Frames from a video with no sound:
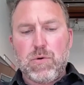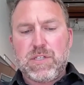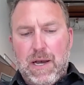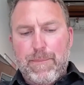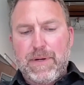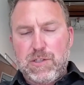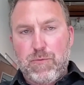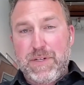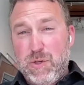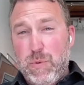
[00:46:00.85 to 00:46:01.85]
those
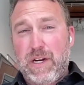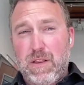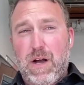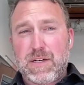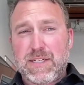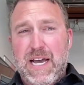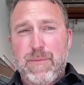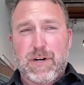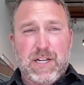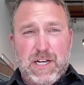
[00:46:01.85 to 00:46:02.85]
companies who've been doing it a long
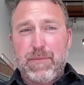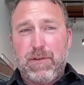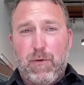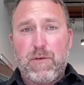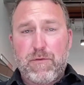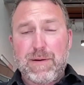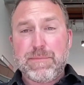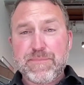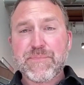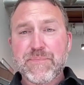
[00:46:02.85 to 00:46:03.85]
time are going to come to the forefront.